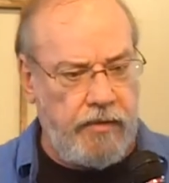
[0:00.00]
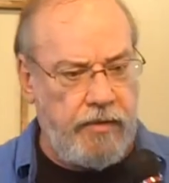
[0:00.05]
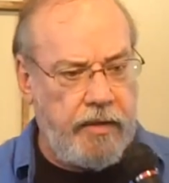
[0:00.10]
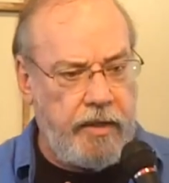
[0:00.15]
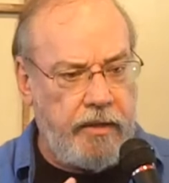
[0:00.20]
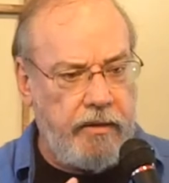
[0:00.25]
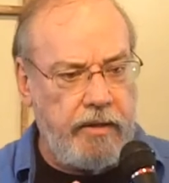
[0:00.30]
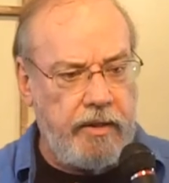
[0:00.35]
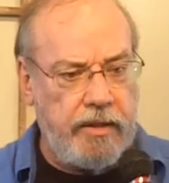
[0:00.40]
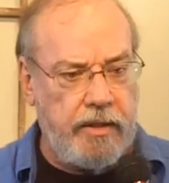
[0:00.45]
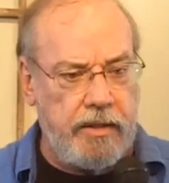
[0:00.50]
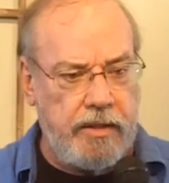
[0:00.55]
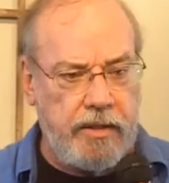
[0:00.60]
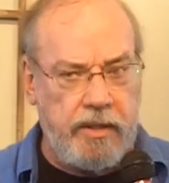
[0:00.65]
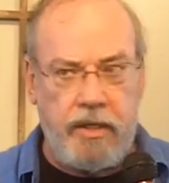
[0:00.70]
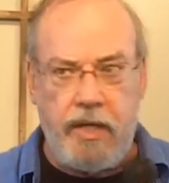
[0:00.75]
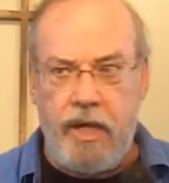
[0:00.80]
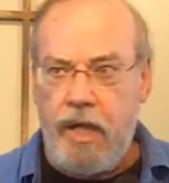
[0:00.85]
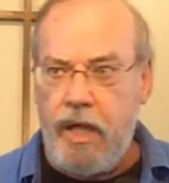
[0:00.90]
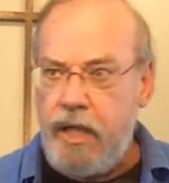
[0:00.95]
there
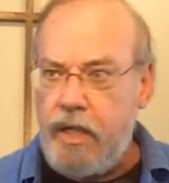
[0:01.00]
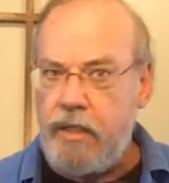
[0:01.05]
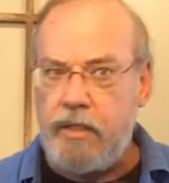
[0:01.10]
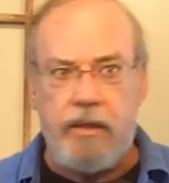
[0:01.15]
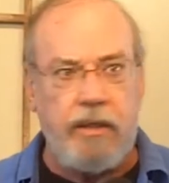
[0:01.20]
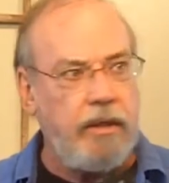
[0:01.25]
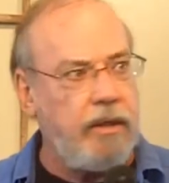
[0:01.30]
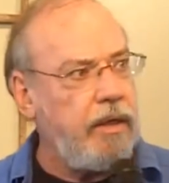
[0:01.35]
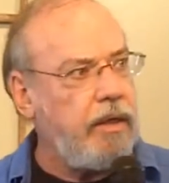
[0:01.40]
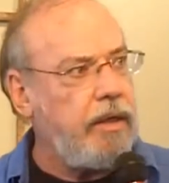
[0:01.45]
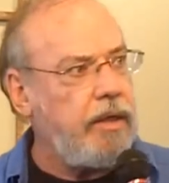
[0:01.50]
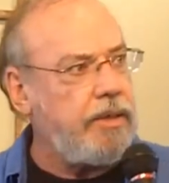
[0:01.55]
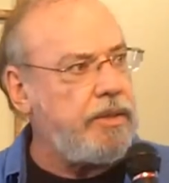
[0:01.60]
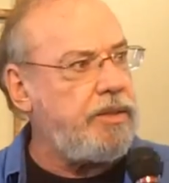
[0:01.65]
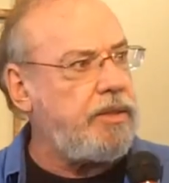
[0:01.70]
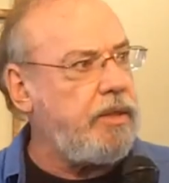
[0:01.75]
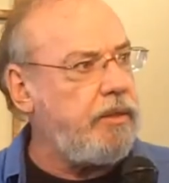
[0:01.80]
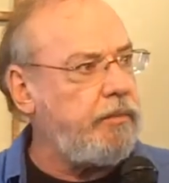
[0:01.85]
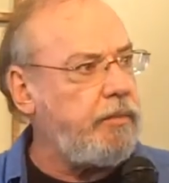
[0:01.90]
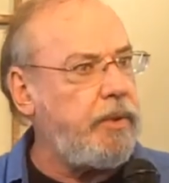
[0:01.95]
is not a
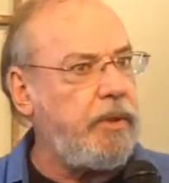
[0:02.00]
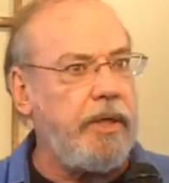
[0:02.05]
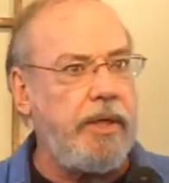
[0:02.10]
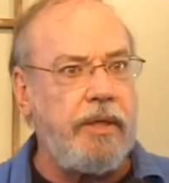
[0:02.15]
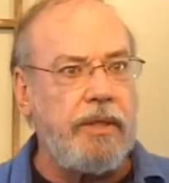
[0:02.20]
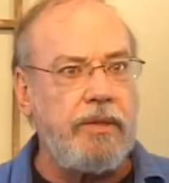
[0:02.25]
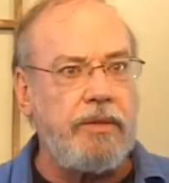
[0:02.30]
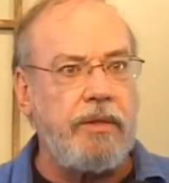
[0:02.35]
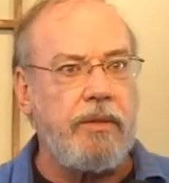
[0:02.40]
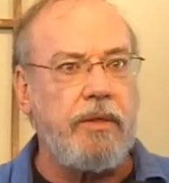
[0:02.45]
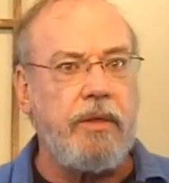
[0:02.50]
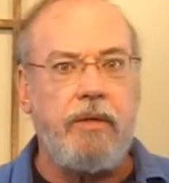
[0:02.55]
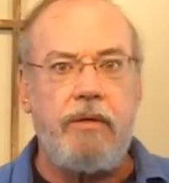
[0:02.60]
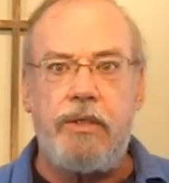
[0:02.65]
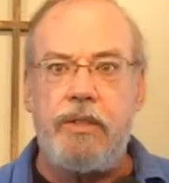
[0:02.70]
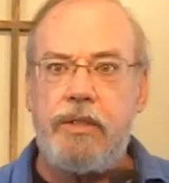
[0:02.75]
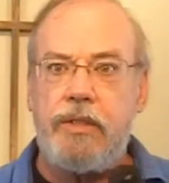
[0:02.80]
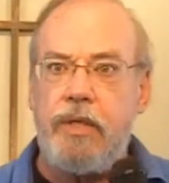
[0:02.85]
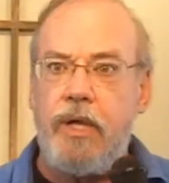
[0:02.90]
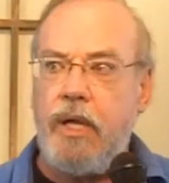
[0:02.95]
simple answer.
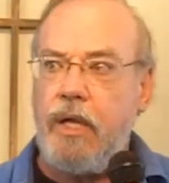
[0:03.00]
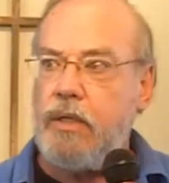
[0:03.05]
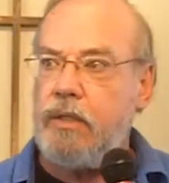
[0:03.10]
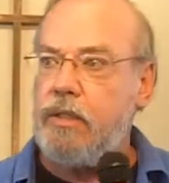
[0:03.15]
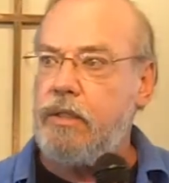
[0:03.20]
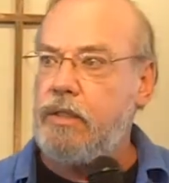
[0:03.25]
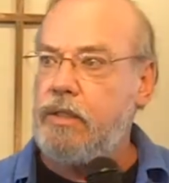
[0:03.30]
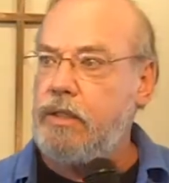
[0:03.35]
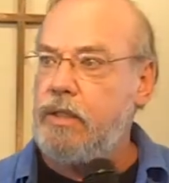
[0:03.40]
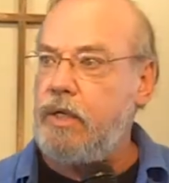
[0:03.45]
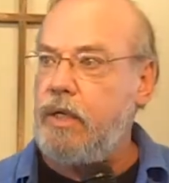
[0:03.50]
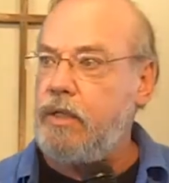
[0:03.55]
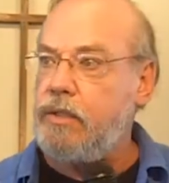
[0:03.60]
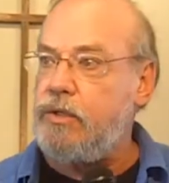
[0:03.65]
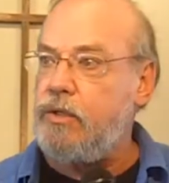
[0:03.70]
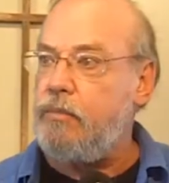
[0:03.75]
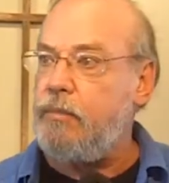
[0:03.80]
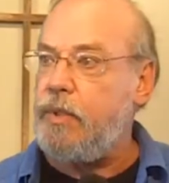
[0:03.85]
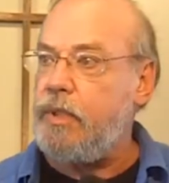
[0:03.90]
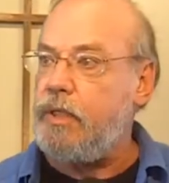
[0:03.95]
There is not an easy
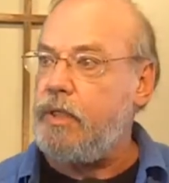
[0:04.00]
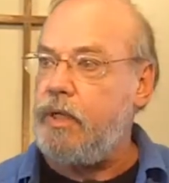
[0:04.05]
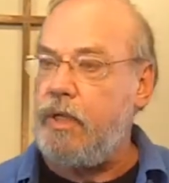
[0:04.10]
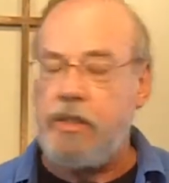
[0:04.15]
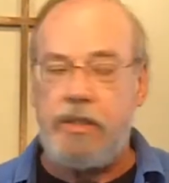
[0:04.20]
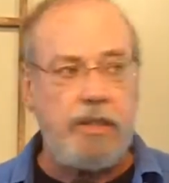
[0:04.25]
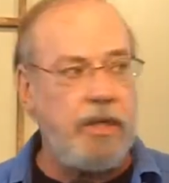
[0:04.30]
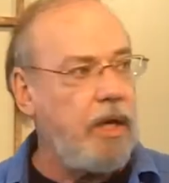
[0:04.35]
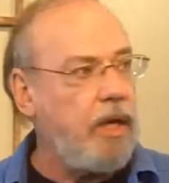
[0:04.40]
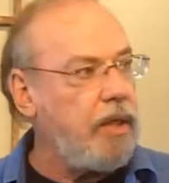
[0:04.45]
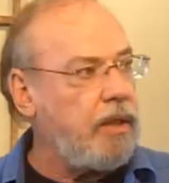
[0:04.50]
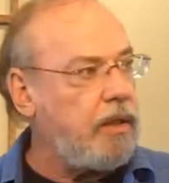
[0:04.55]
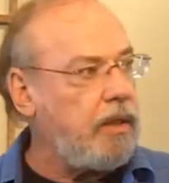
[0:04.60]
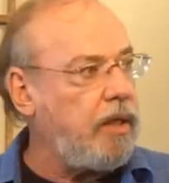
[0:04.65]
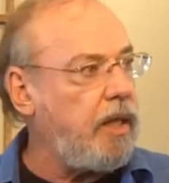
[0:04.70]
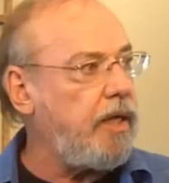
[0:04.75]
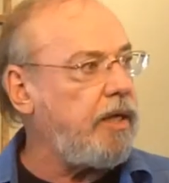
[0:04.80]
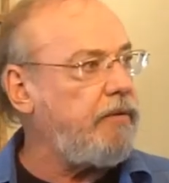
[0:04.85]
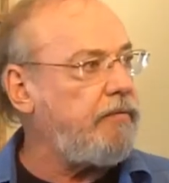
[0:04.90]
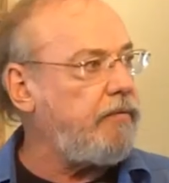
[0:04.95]
answer because
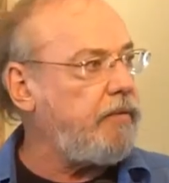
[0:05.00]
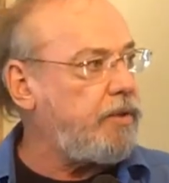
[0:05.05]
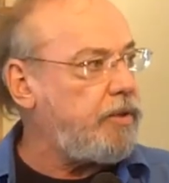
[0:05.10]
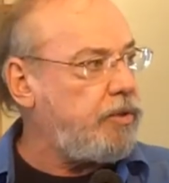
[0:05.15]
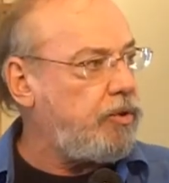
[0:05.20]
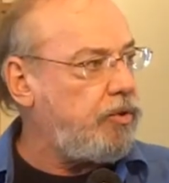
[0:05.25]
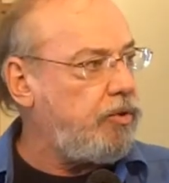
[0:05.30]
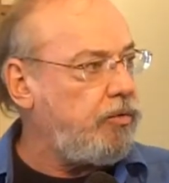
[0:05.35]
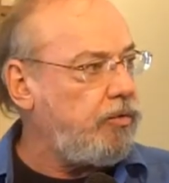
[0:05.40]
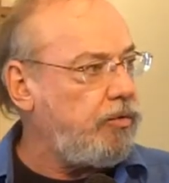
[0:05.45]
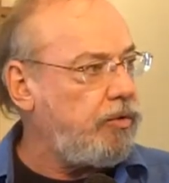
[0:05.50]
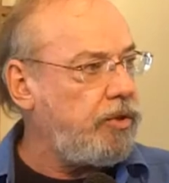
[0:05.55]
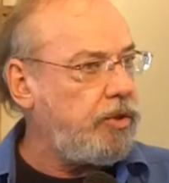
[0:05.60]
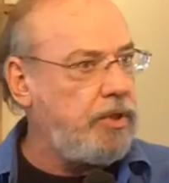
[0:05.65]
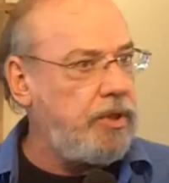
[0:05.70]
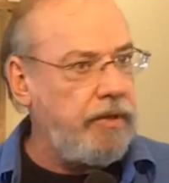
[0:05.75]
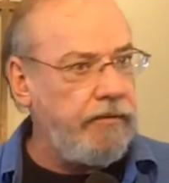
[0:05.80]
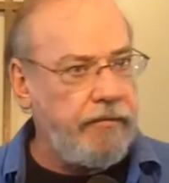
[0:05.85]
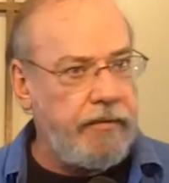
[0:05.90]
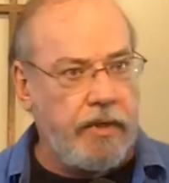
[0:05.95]
life is too
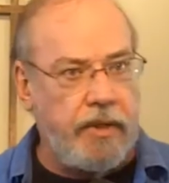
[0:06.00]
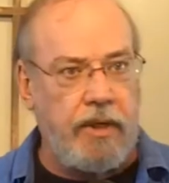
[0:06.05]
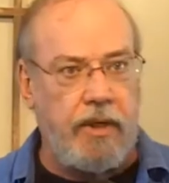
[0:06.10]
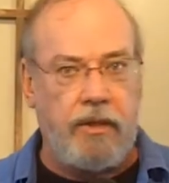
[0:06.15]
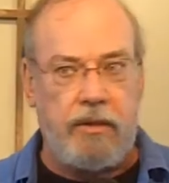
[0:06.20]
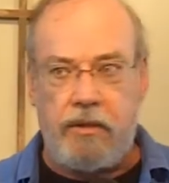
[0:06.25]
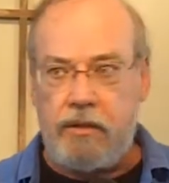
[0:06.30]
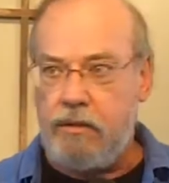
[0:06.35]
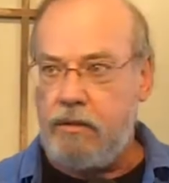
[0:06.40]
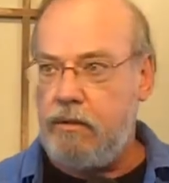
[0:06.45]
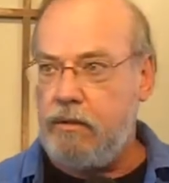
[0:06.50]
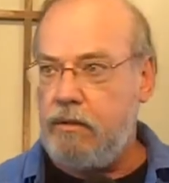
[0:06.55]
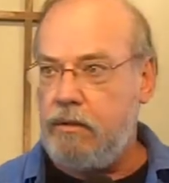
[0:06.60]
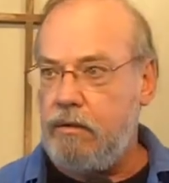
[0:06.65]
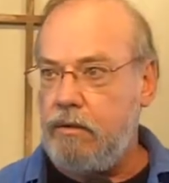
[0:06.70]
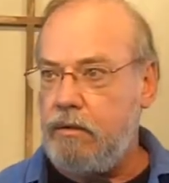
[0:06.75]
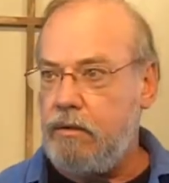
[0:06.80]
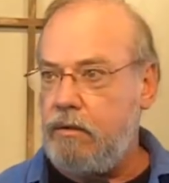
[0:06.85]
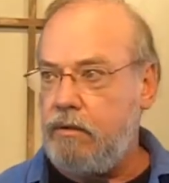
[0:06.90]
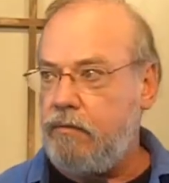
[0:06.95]
difficult
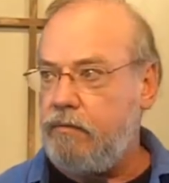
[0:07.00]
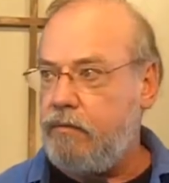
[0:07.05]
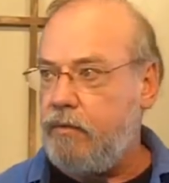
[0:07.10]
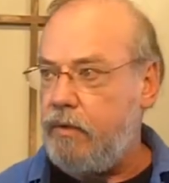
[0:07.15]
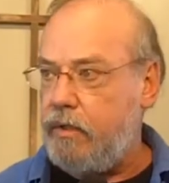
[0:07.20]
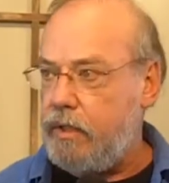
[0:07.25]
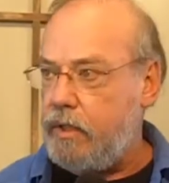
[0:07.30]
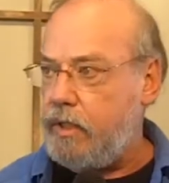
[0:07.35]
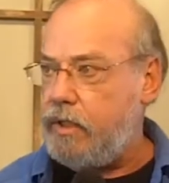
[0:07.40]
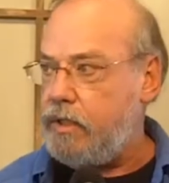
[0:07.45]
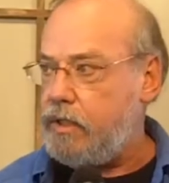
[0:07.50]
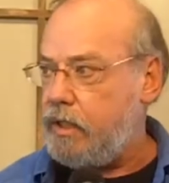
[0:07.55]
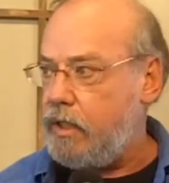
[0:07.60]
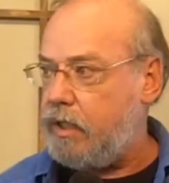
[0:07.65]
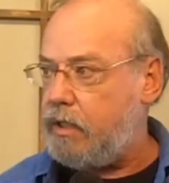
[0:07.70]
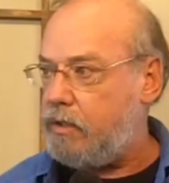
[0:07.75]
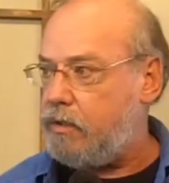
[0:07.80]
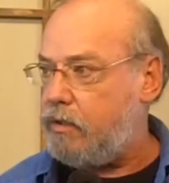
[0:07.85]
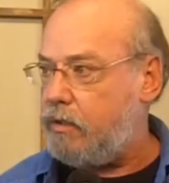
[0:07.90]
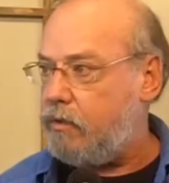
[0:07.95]
for an
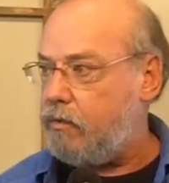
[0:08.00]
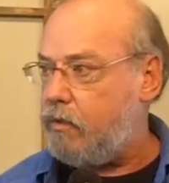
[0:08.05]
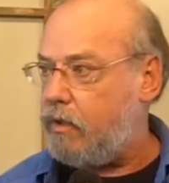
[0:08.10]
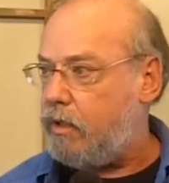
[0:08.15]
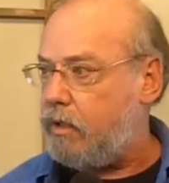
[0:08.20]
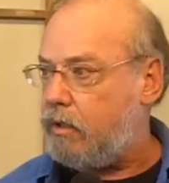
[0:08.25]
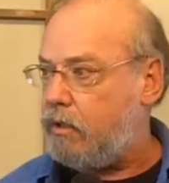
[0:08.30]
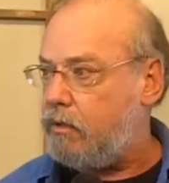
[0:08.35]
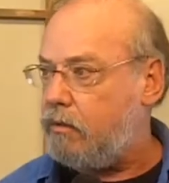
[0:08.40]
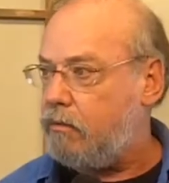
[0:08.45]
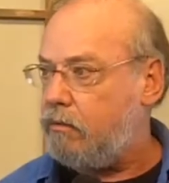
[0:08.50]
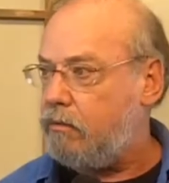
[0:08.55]
easy answer to work.